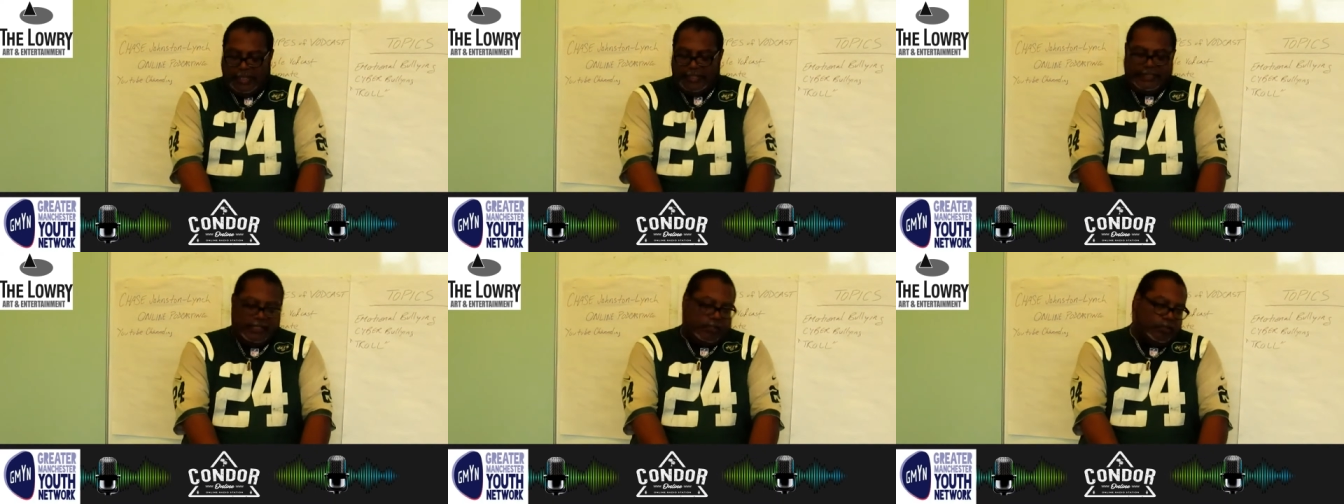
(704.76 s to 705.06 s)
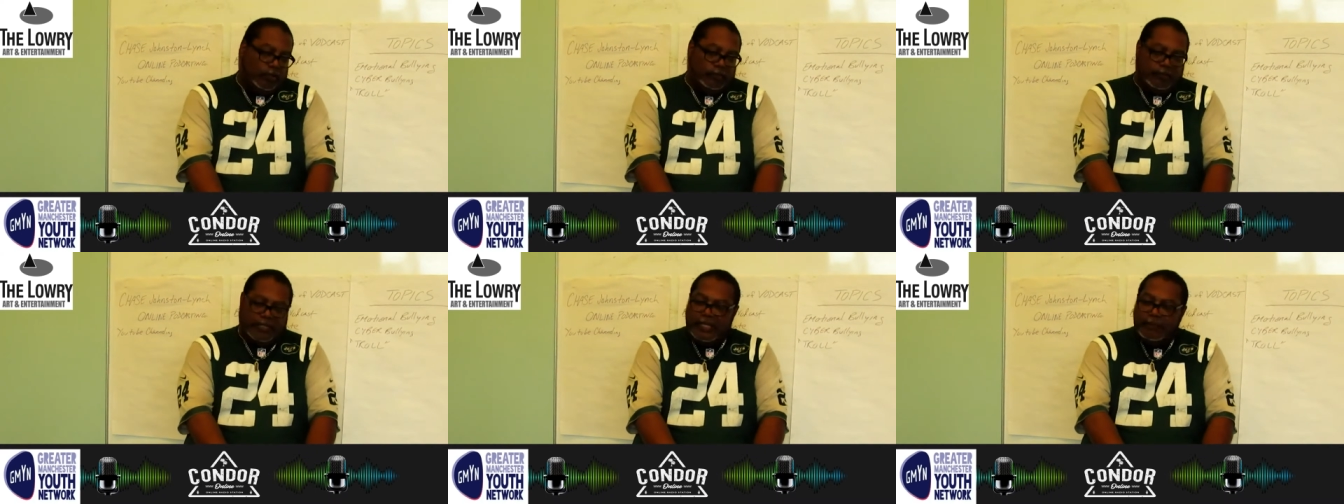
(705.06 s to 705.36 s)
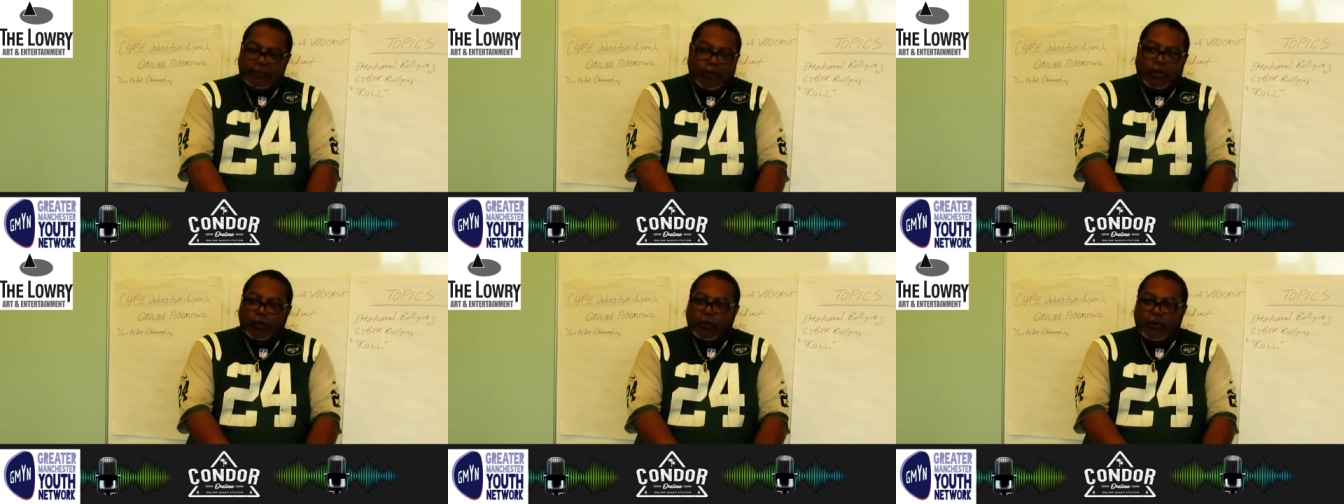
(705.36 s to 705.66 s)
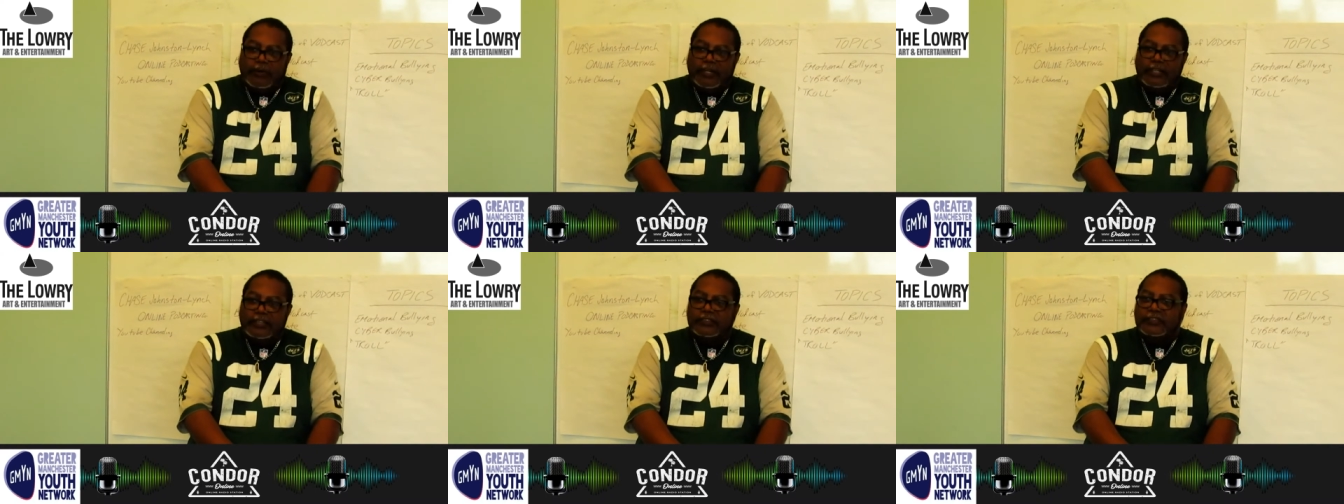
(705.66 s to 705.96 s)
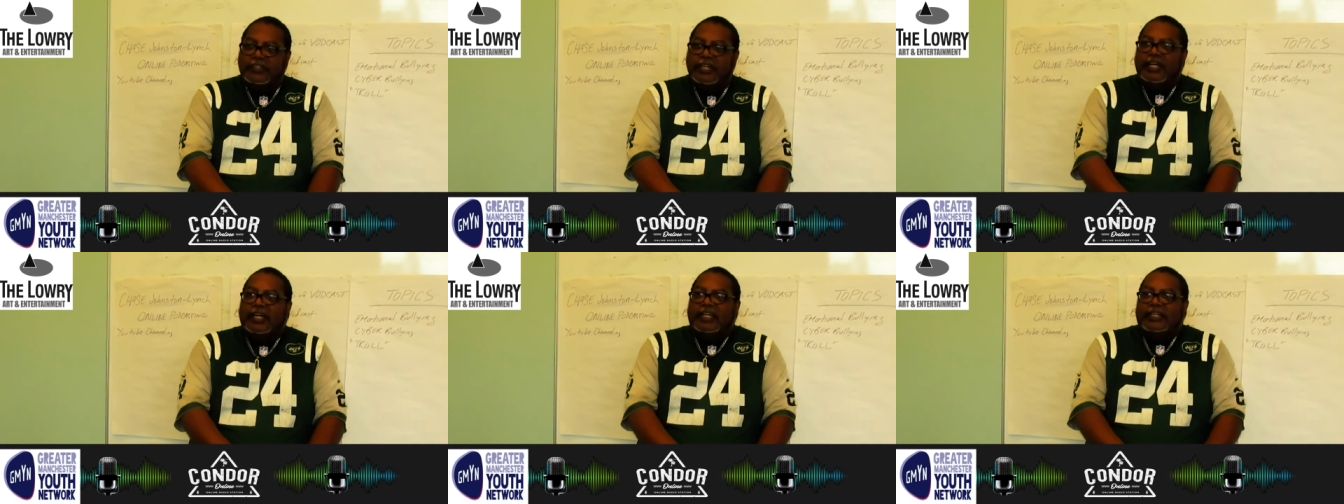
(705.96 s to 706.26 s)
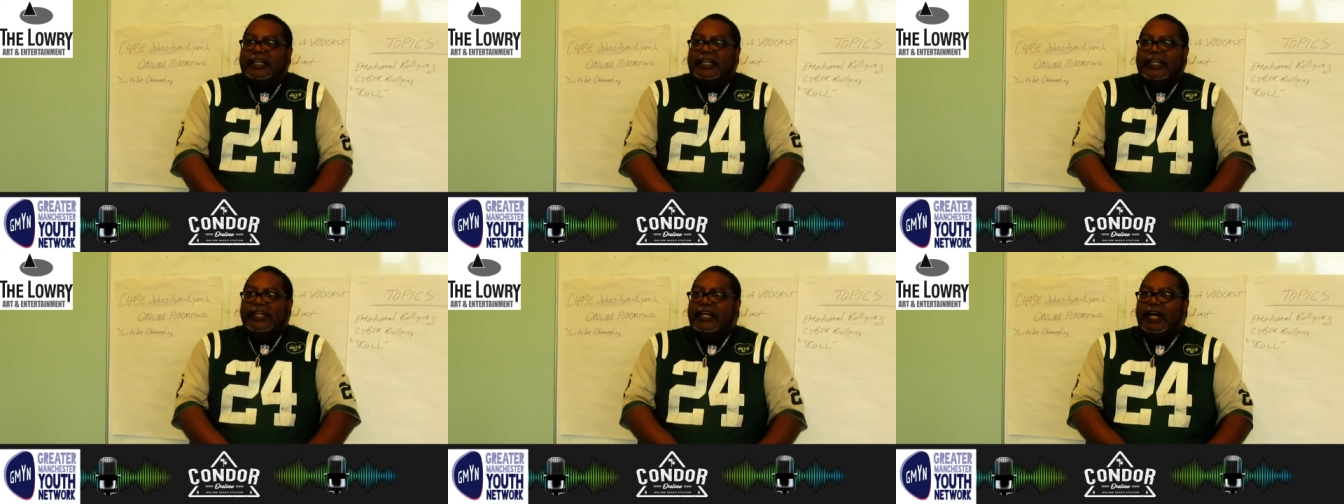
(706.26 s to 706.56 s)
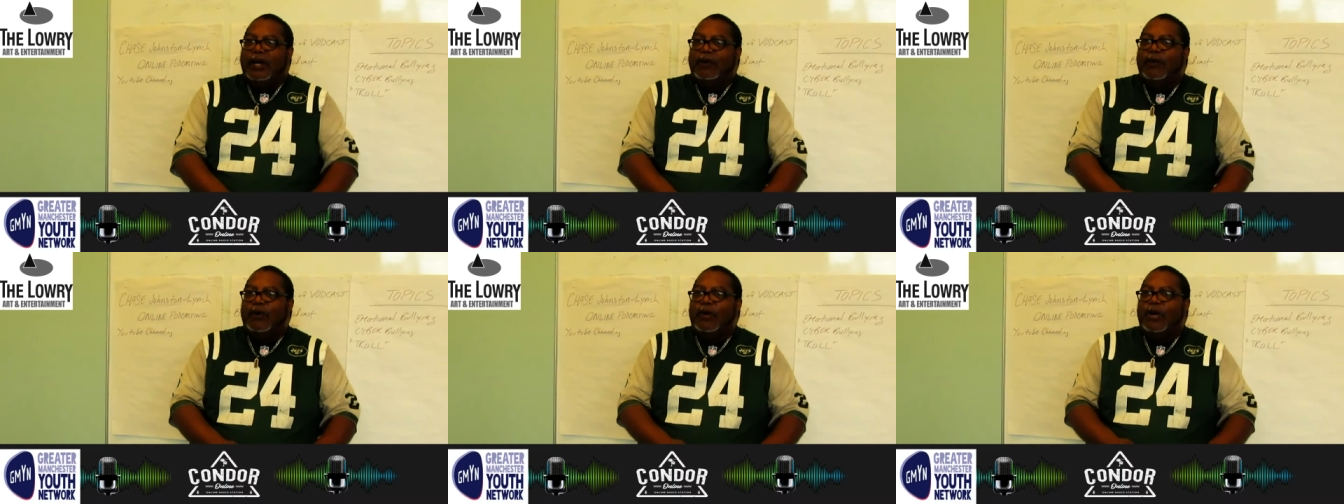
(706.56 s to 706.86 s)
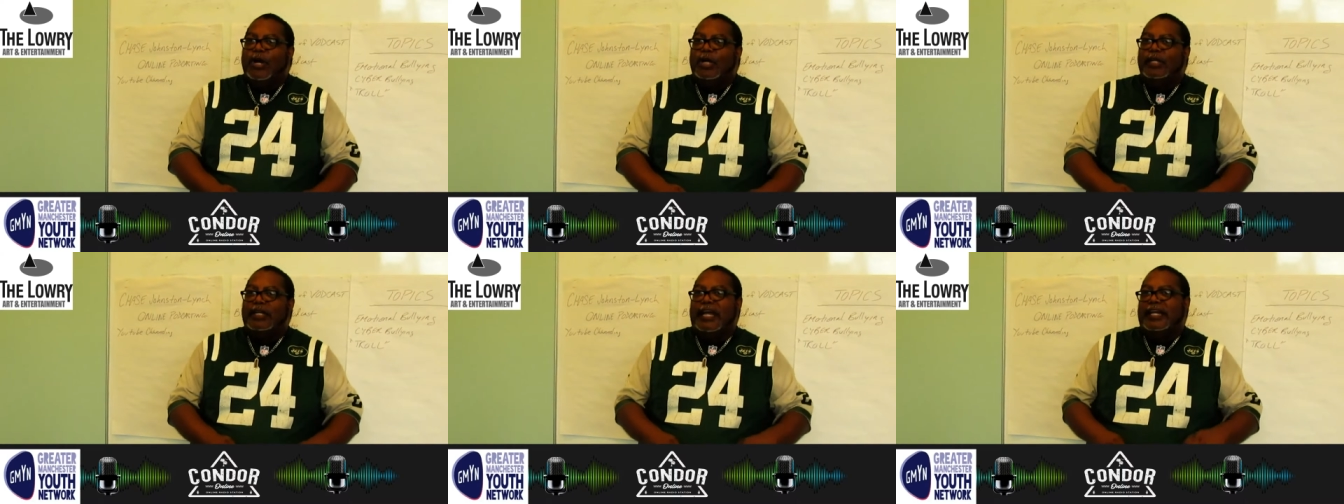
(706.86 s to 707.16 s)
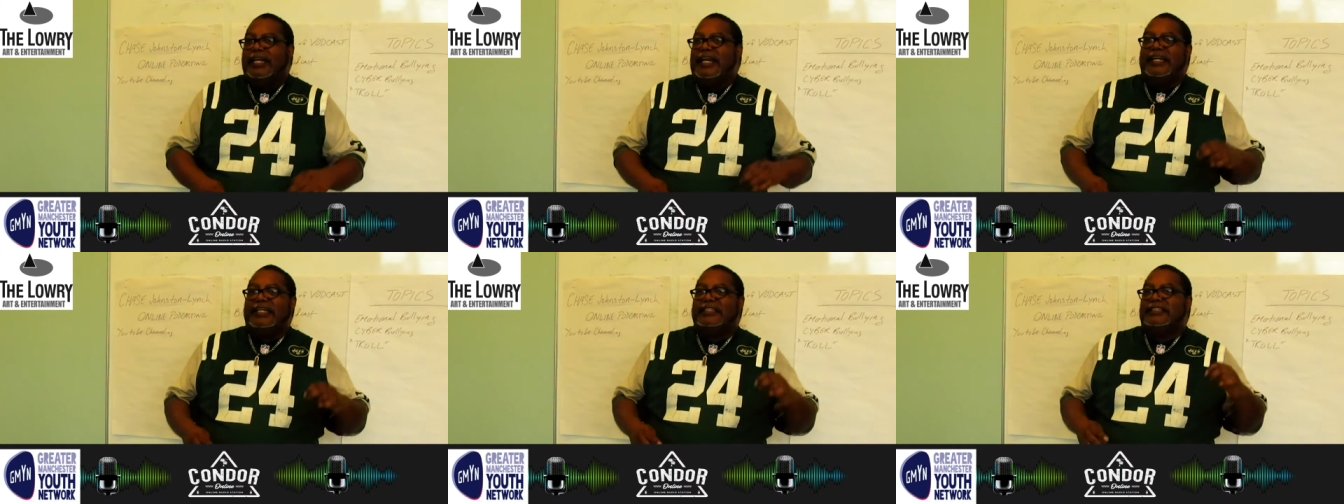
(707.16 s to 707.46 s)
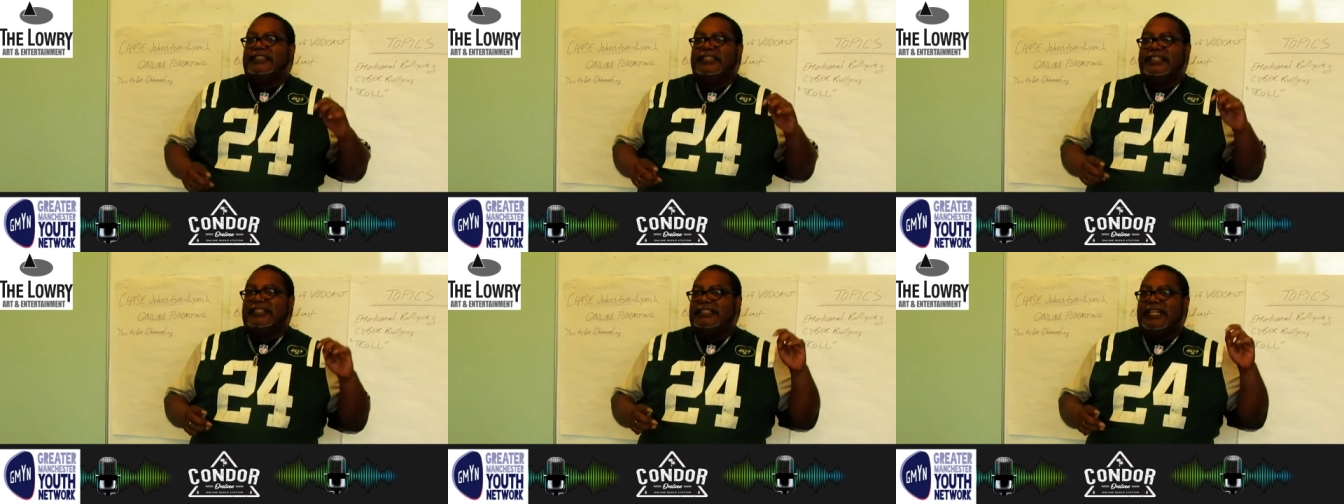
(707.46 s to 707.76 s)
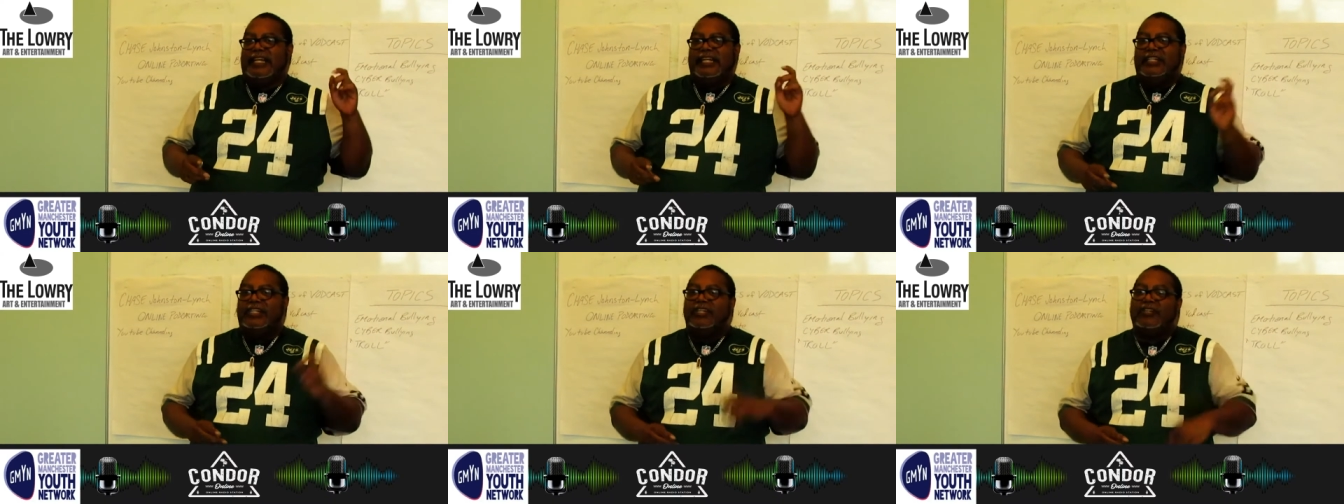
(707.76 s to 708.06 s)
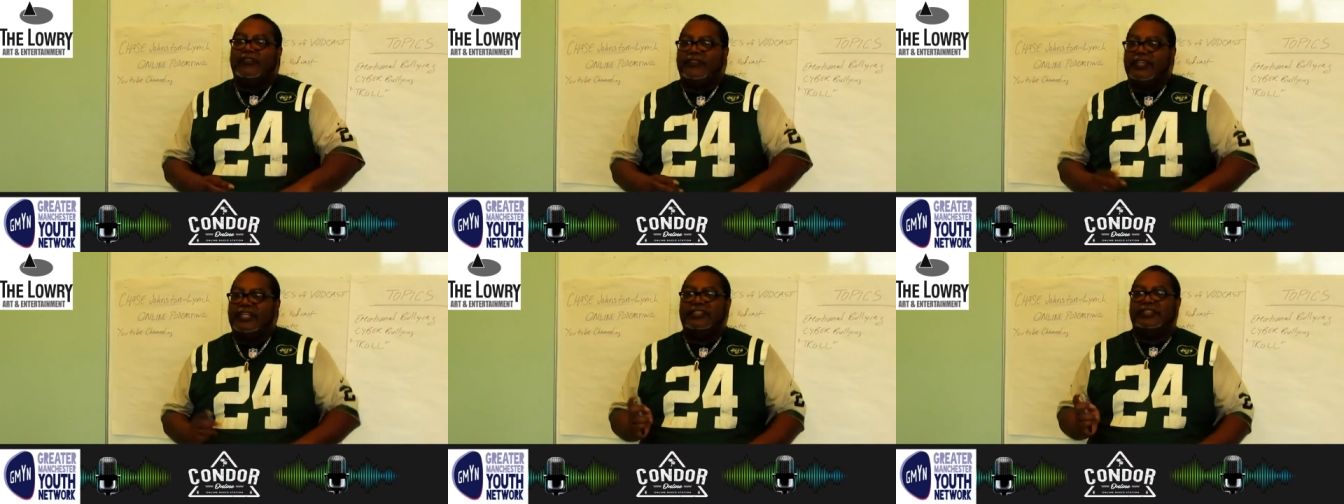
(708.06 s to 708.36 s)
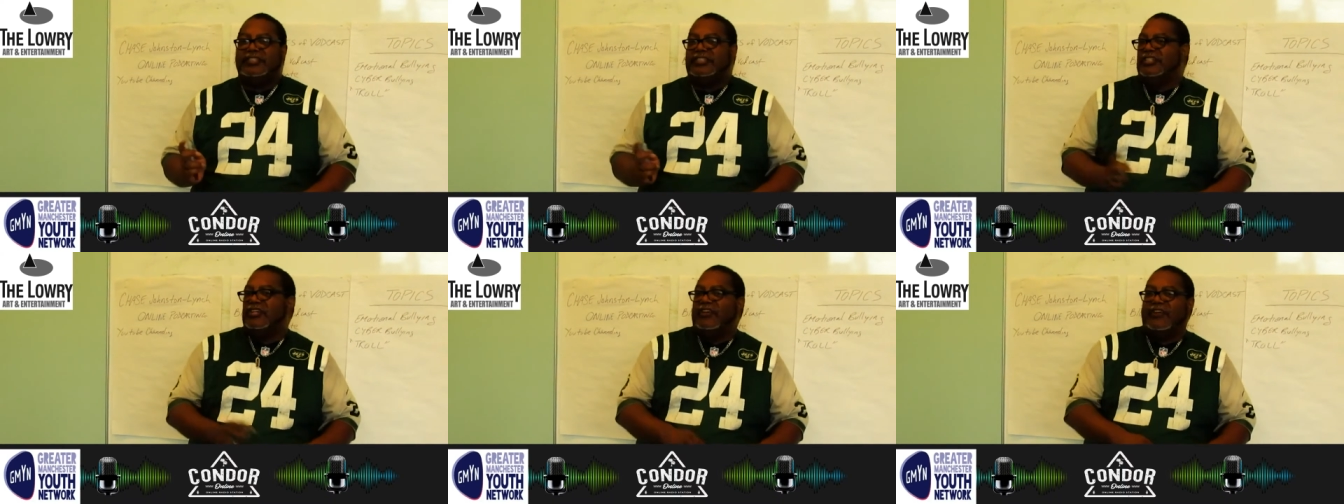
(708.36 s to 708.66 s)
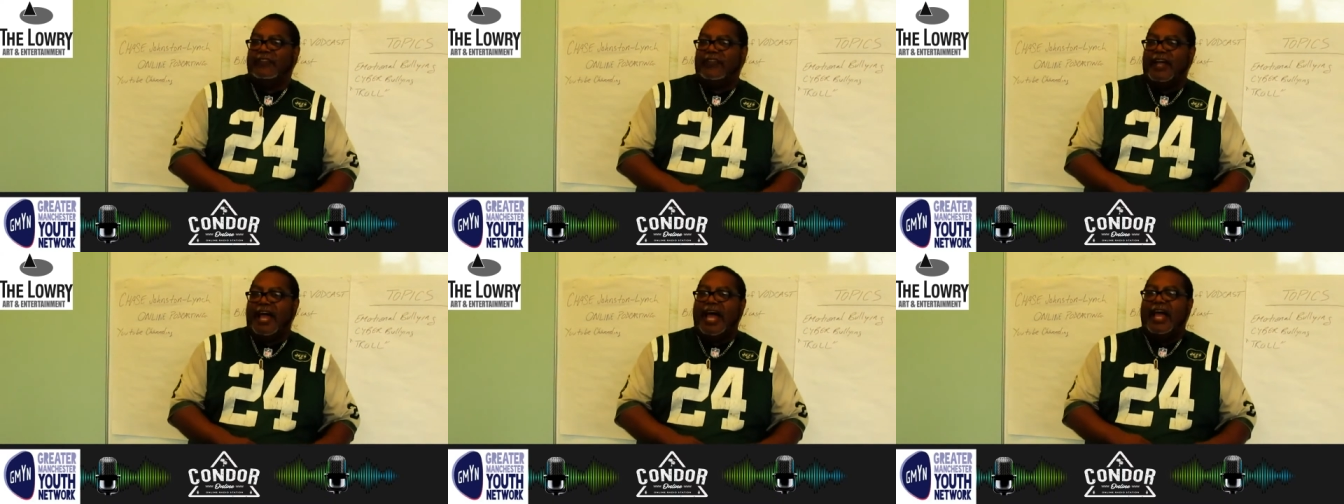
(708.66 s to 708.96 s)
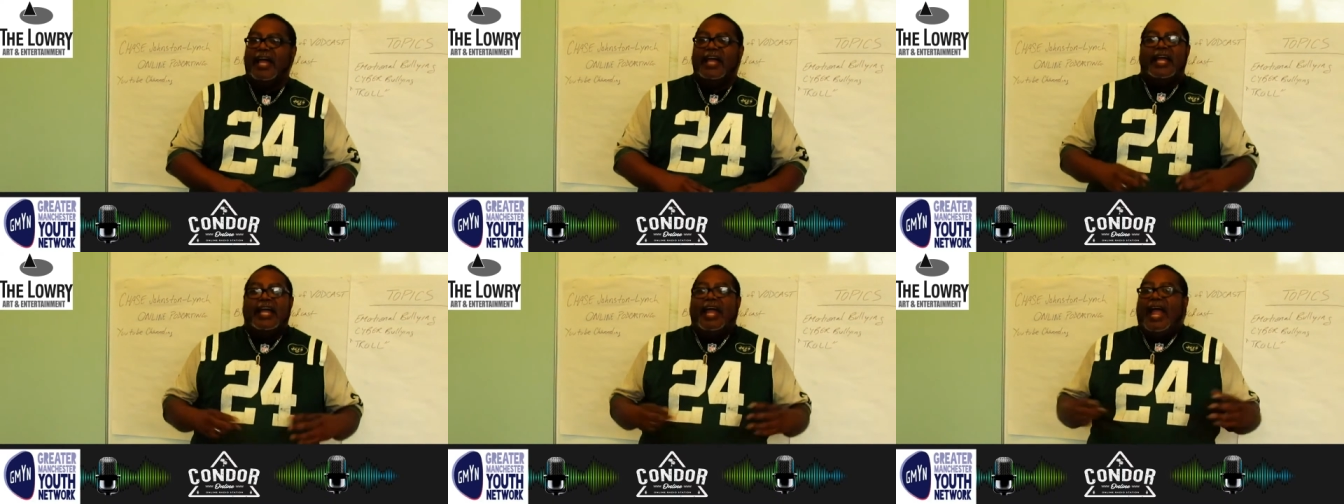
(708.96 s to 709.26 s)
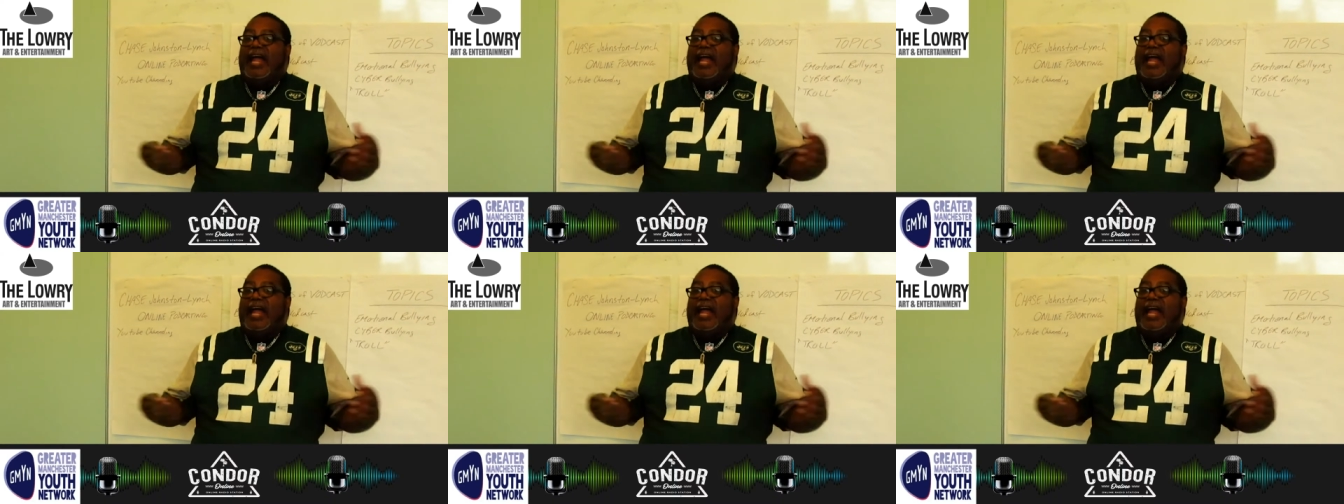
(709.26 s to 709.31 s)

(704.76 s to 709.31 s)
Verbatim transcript: like they call them keyboard warriors, they could go on and they could just say, you're this and you're that,